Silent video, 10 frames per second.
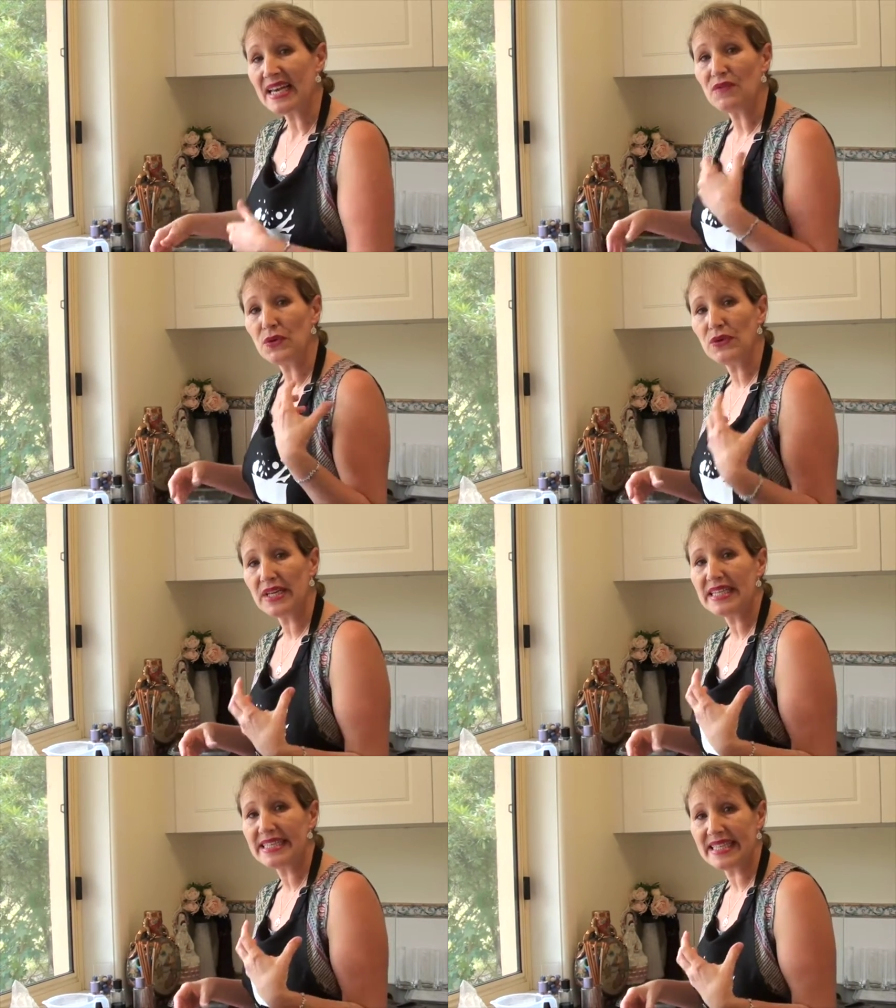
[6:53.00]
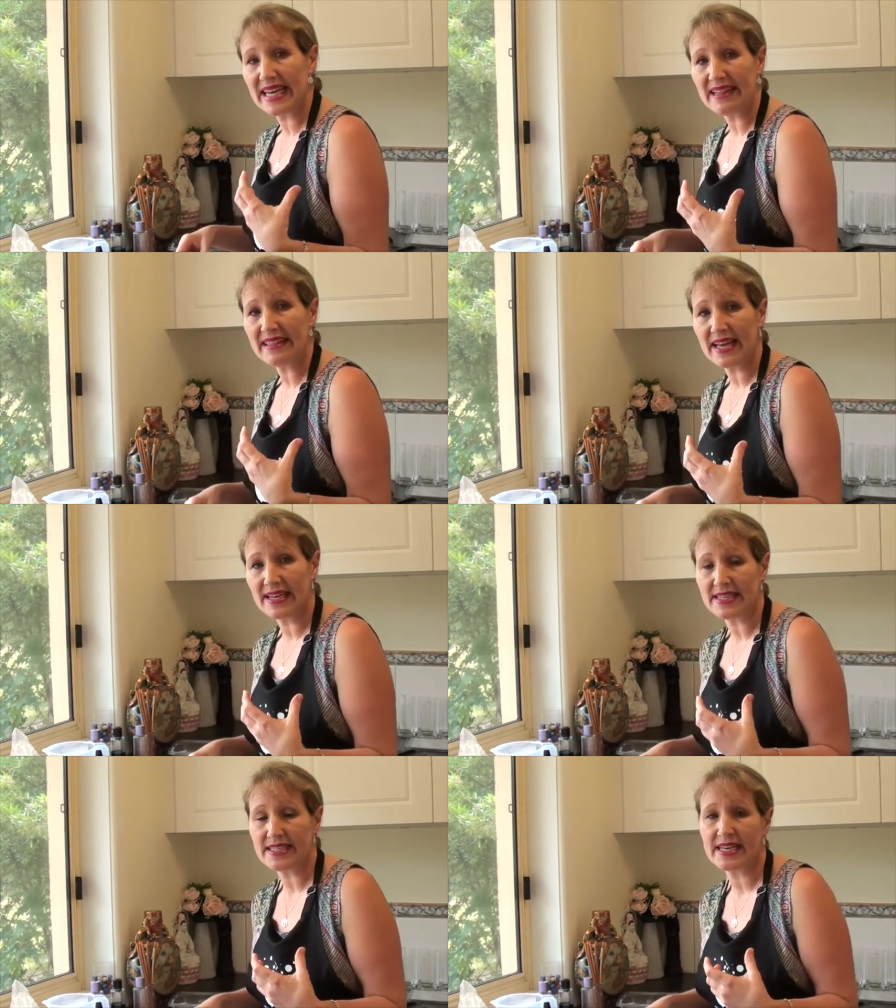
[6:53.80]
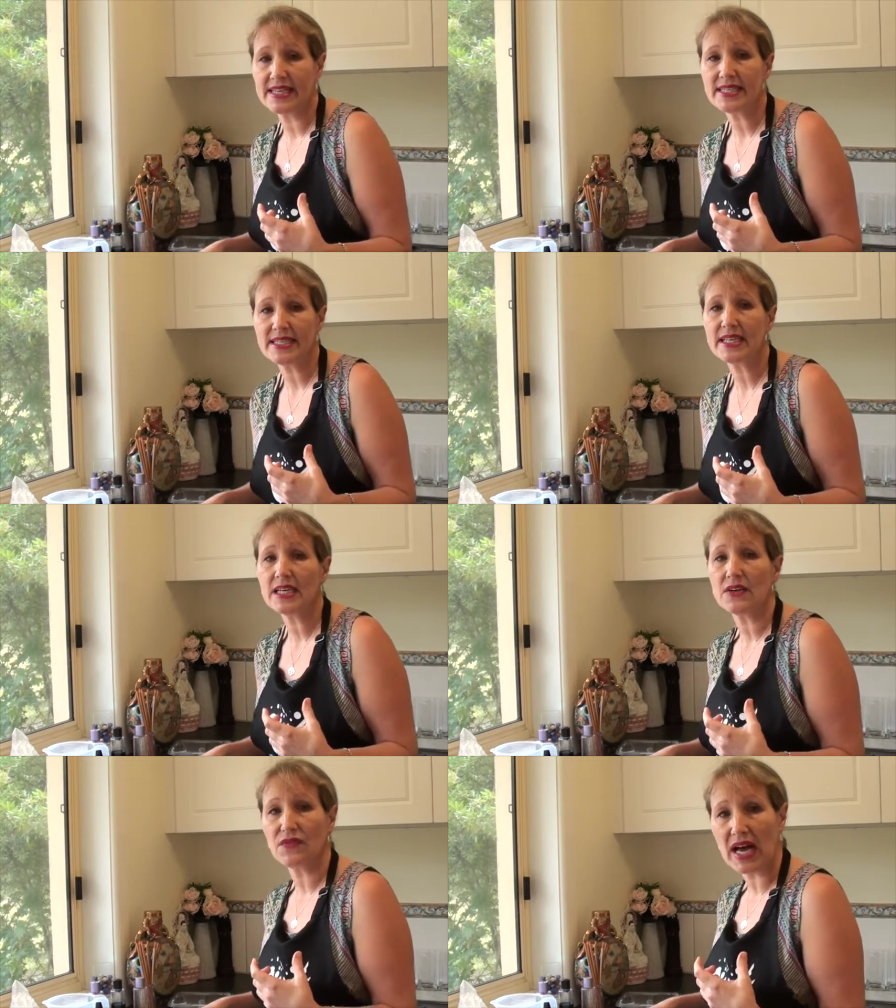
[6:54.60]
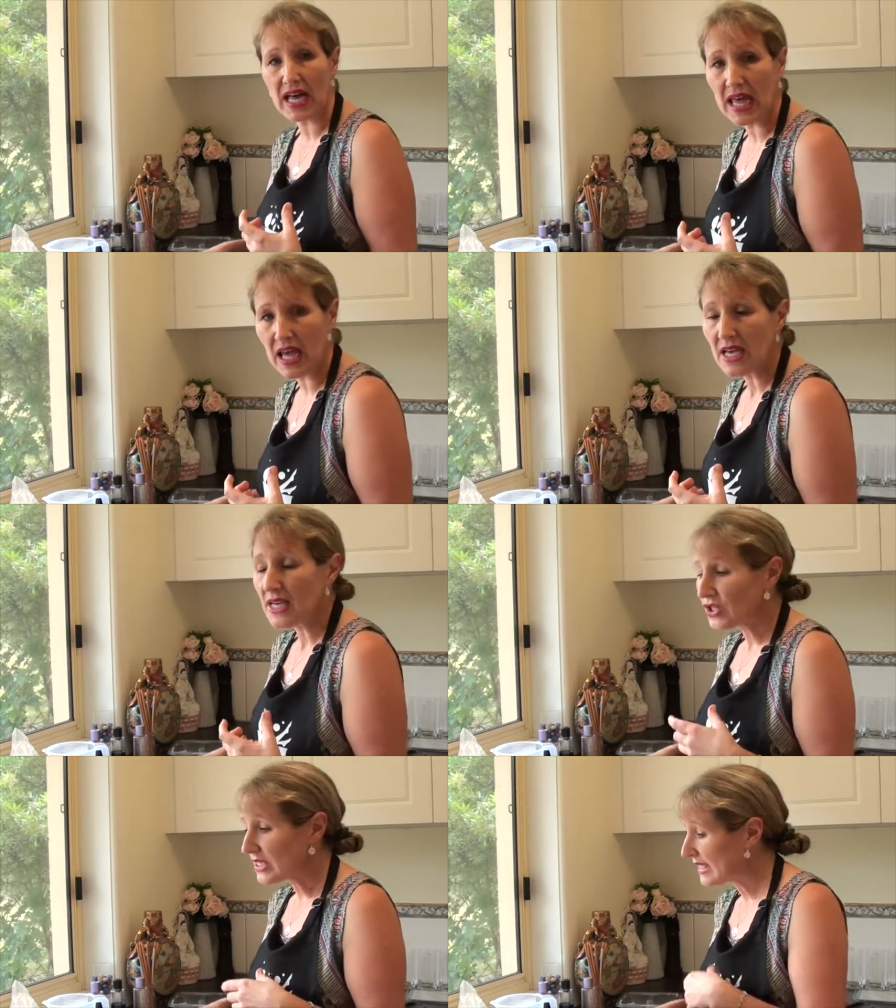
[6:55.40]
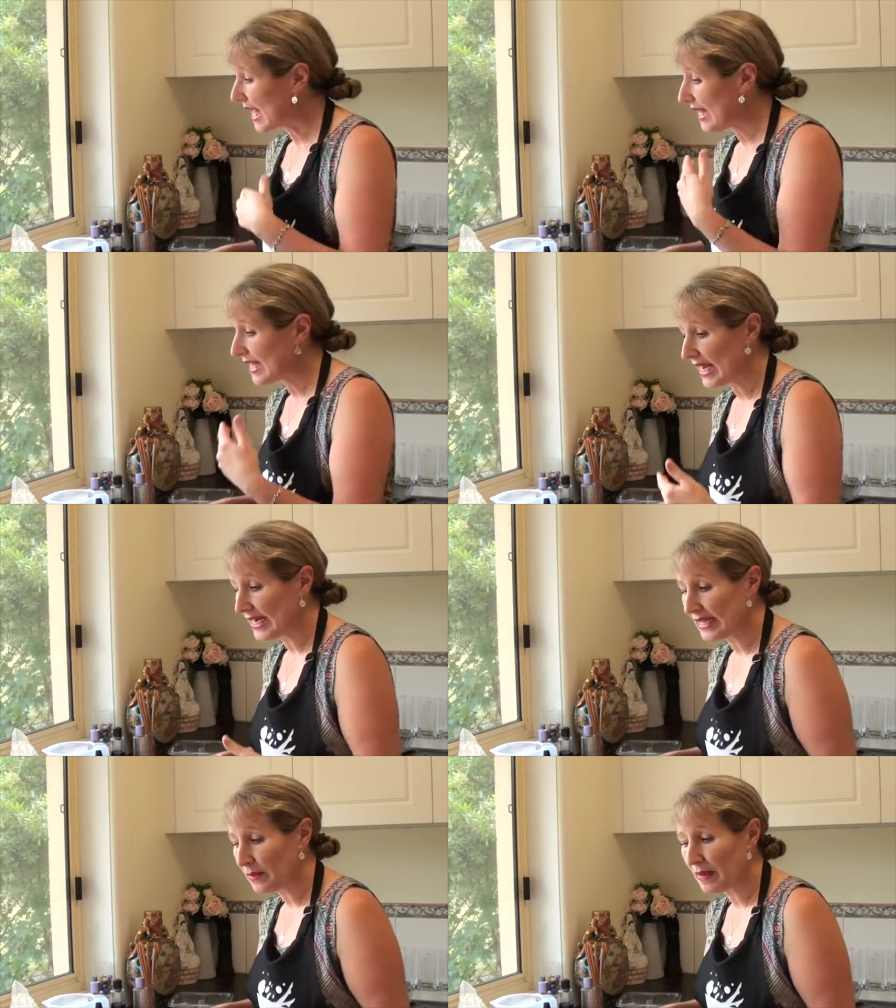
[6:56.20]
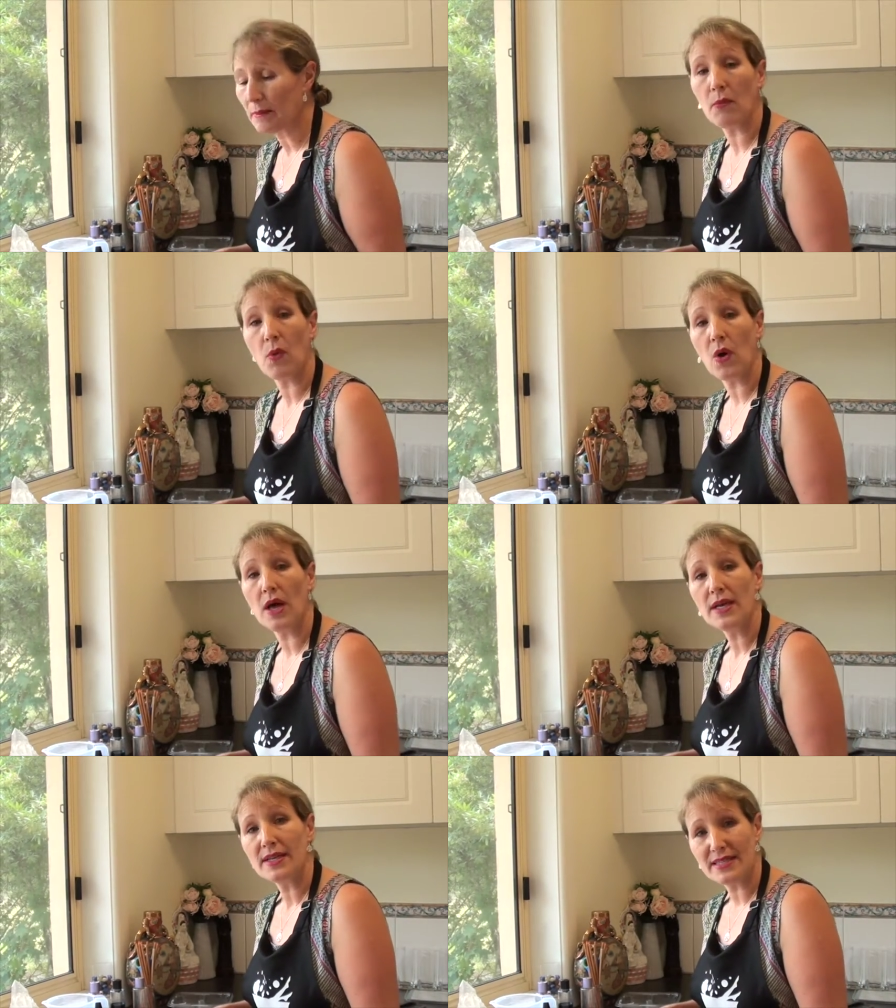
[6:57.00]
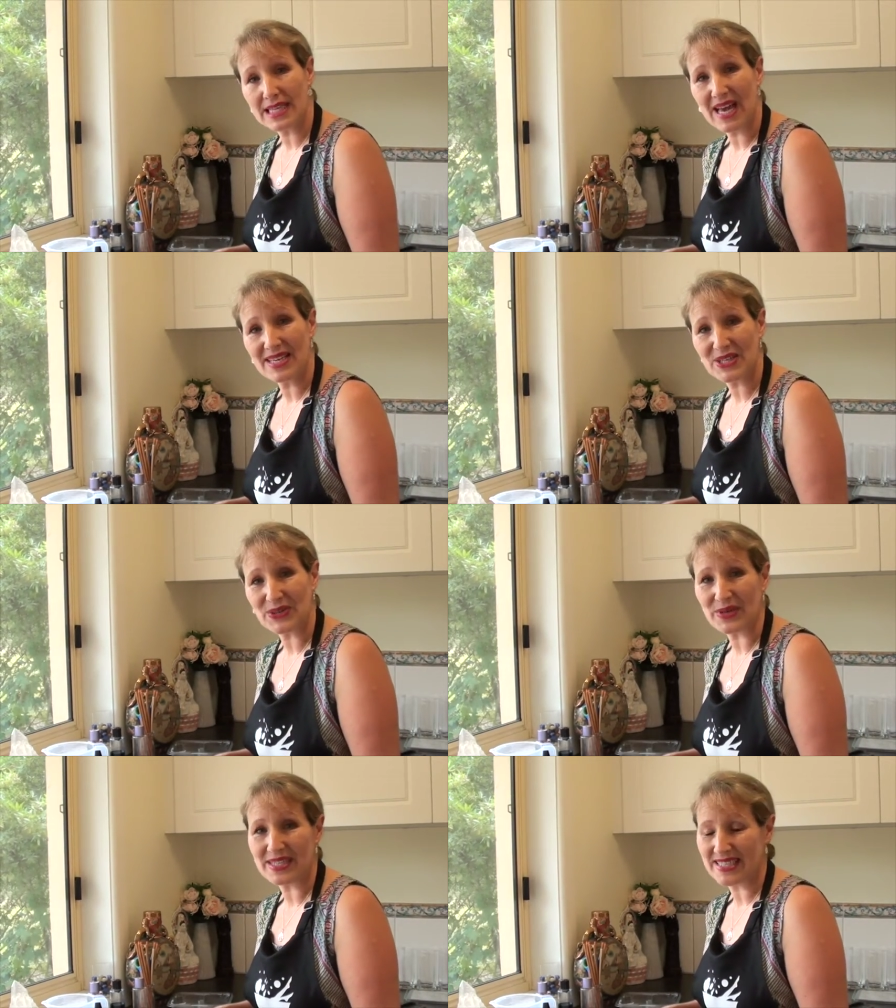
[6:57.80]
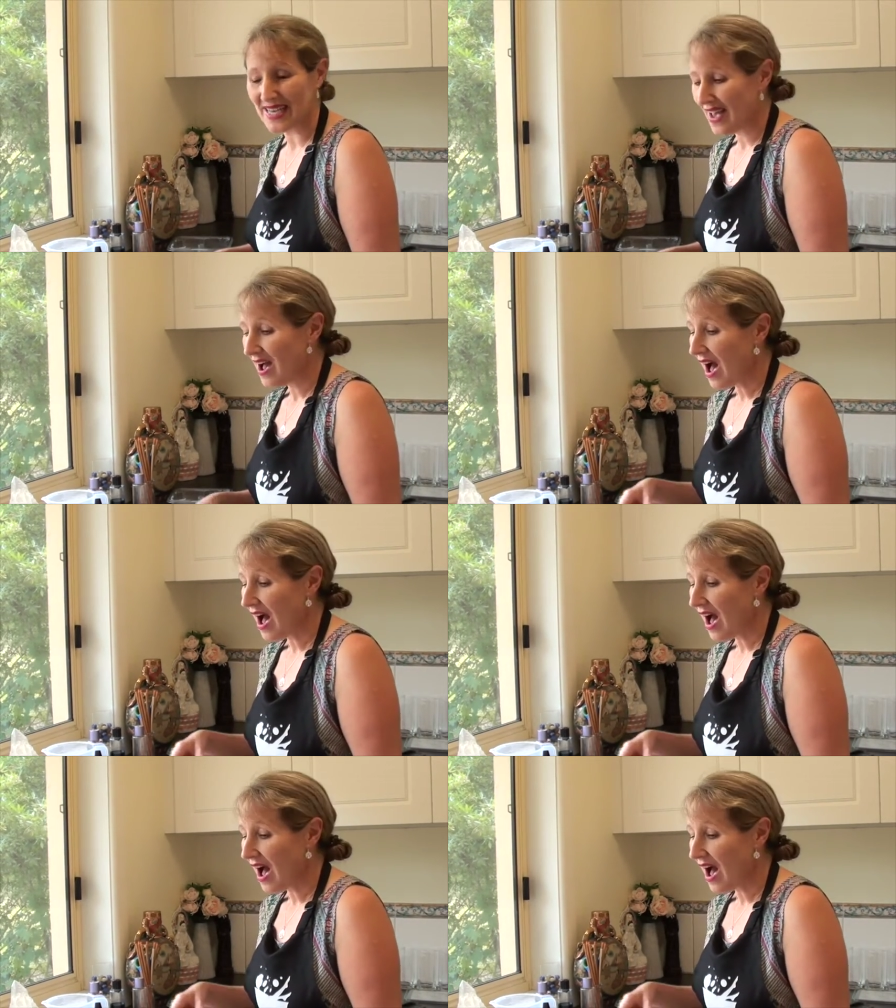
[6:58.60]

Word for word: If you need to get that intensity of colour, just add a little bit more dye to it.